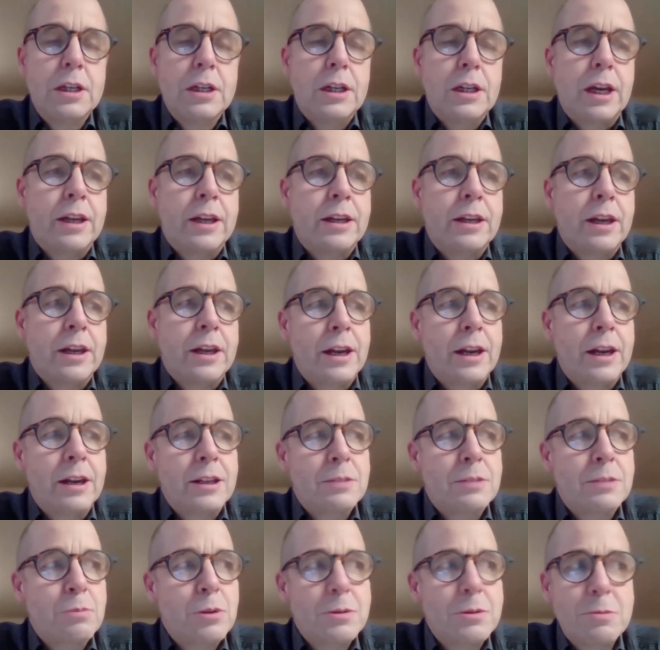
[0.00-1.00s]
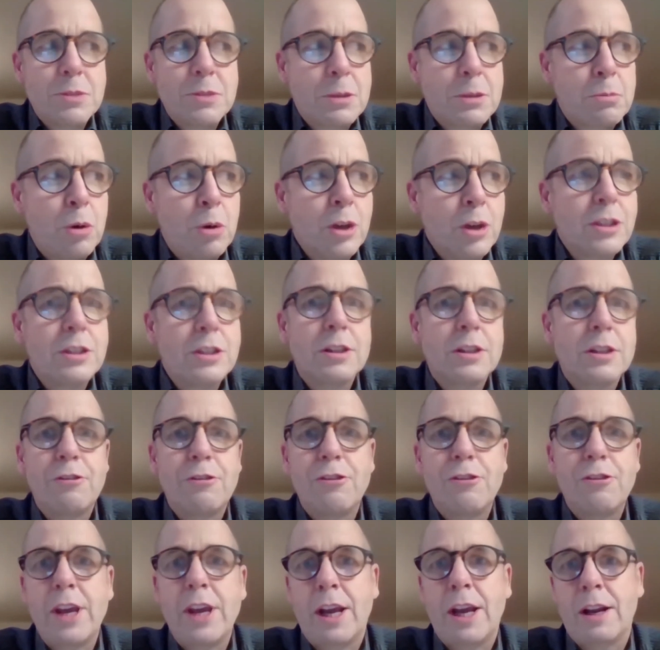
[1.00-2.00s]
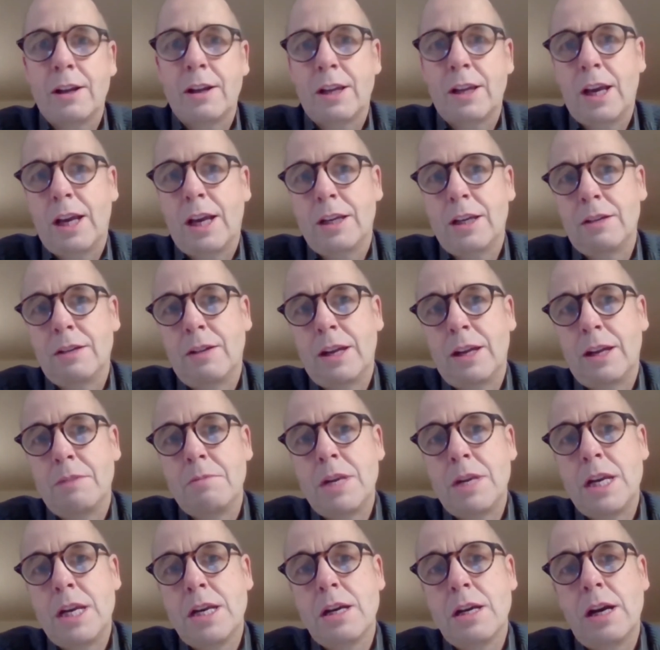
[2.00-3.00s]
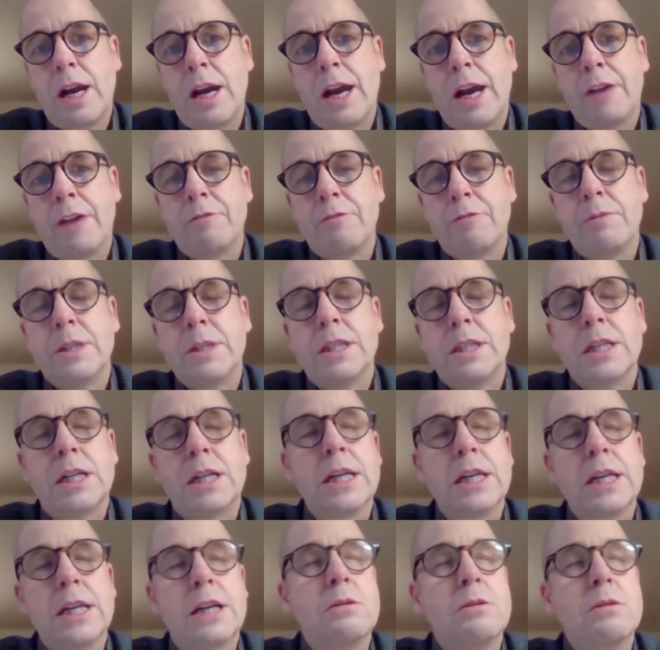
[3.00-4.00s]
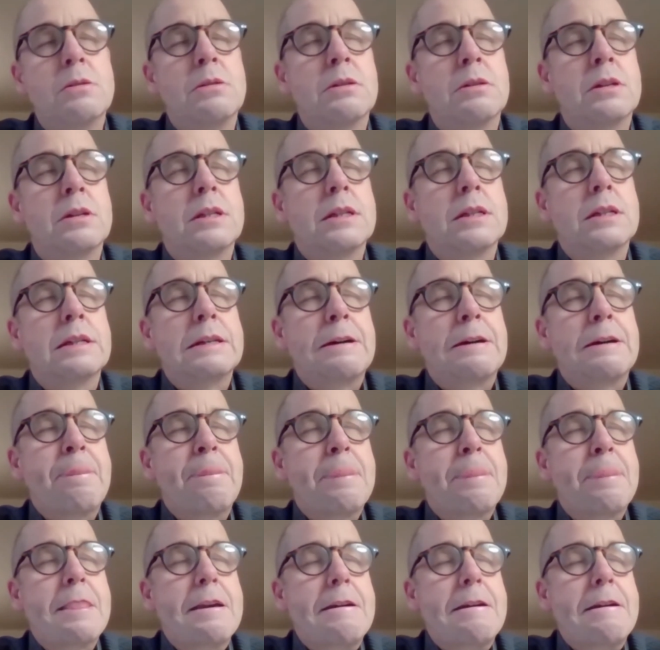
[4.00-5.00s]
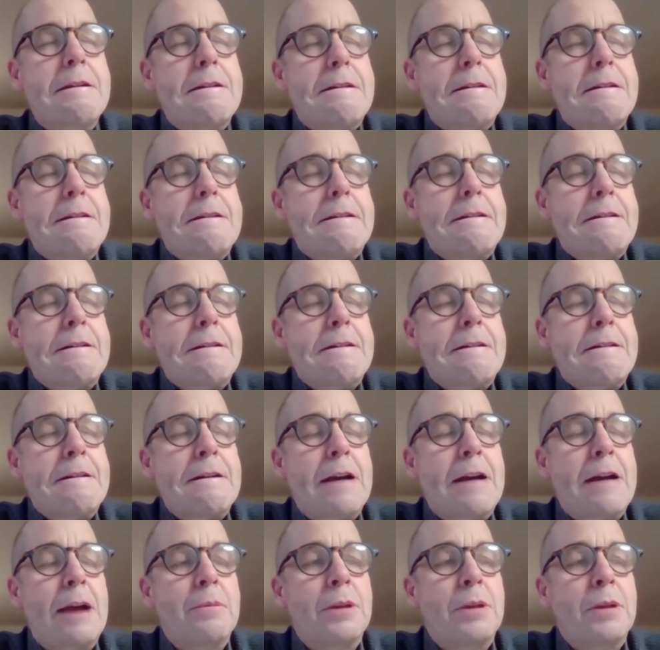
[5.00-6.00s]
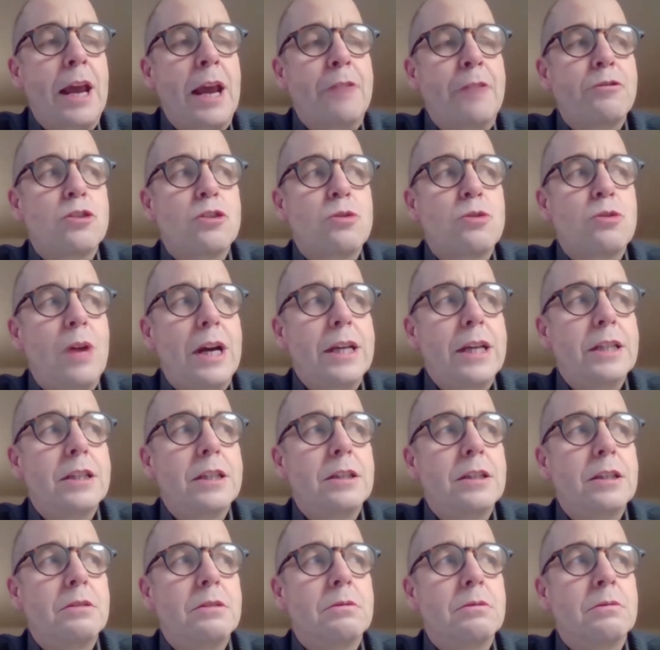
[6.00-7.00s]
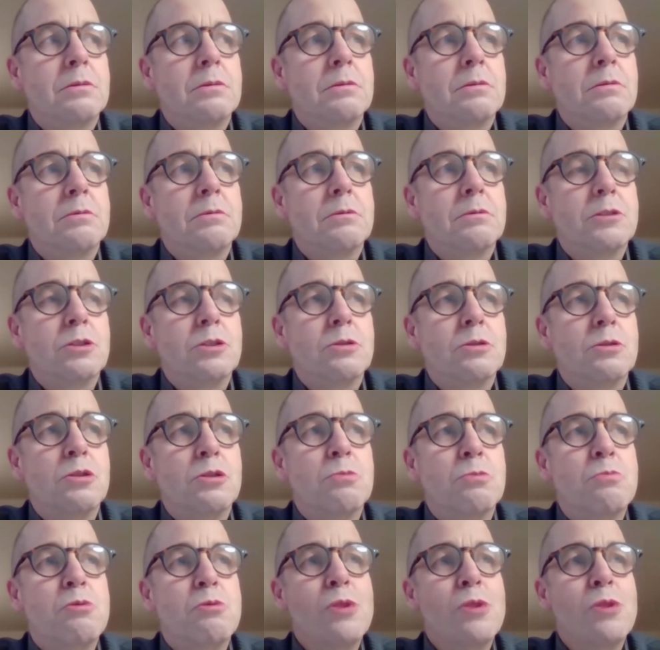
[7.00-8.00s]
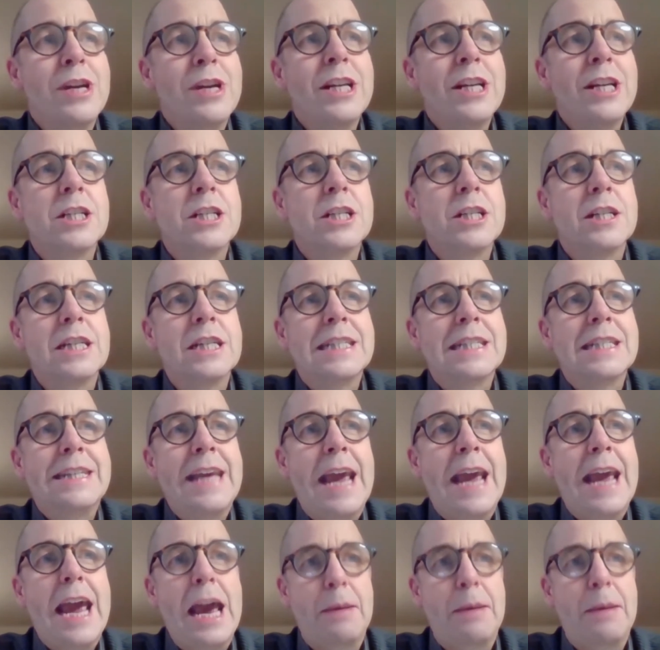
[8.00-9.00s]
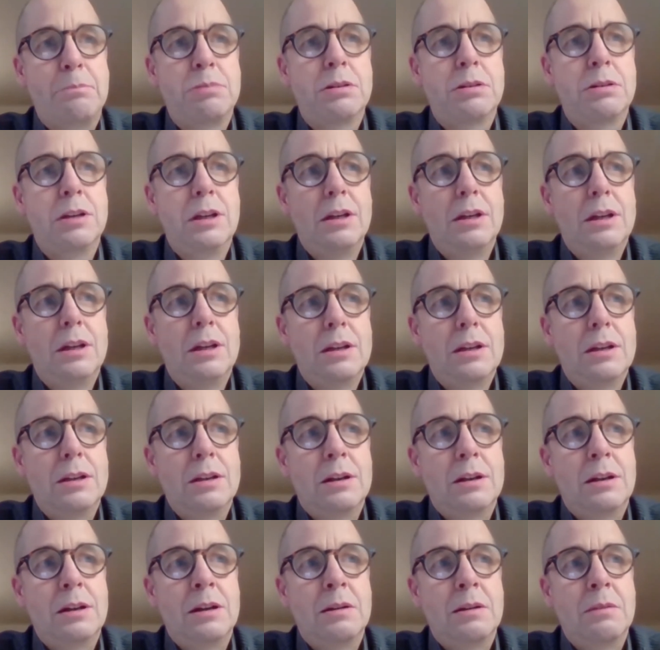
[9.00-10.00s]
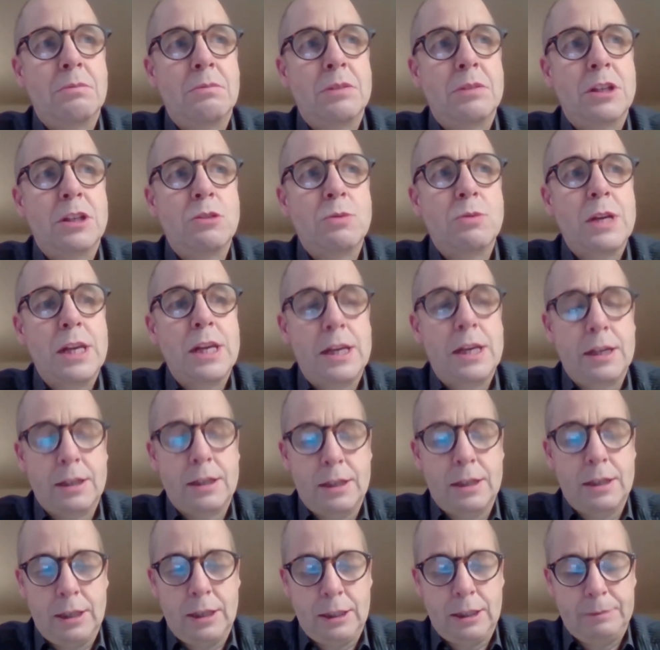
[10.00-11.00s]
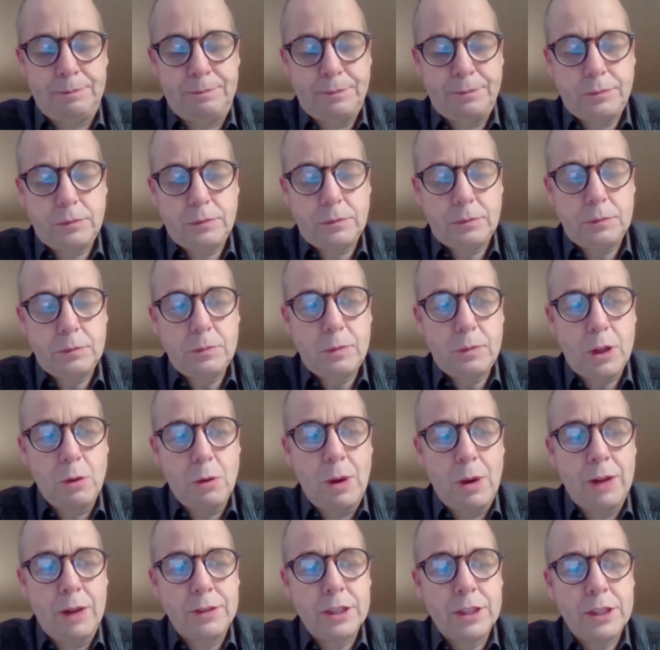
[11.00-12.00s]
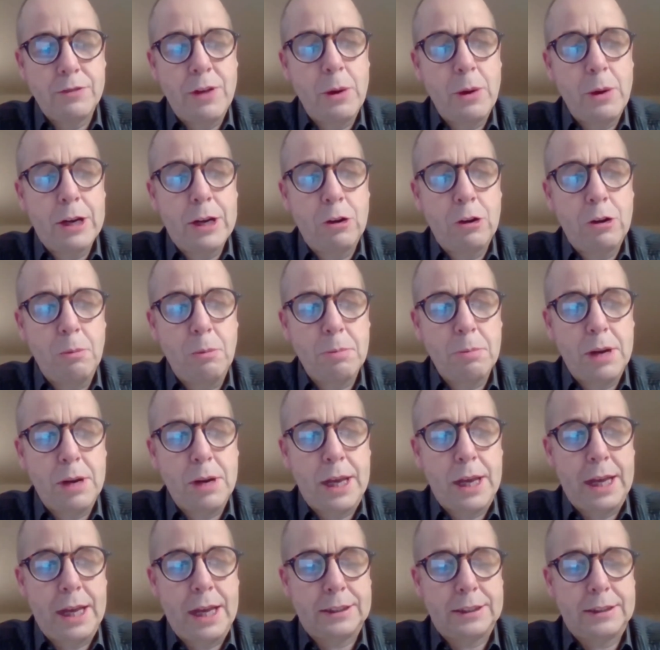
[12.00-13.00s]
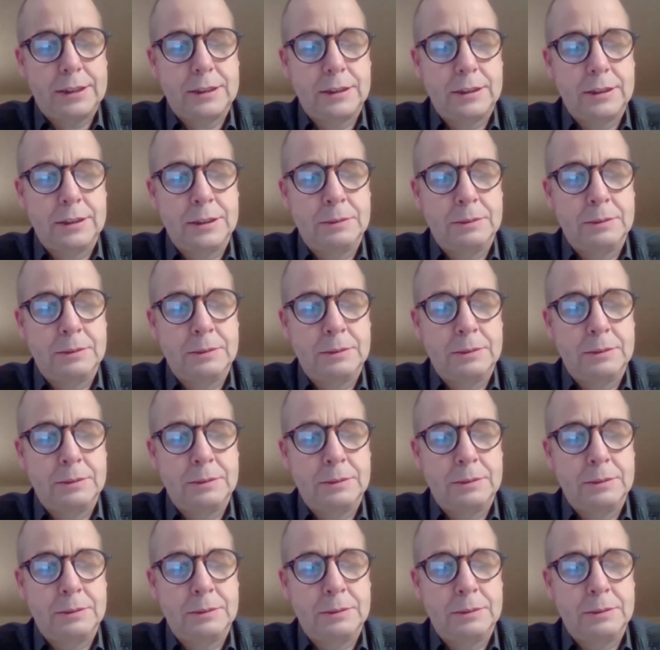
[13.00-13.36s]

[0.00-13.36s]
and it's a positive thing that media have basically caught, I mean, have tried to bridge this gap between, well, these very complex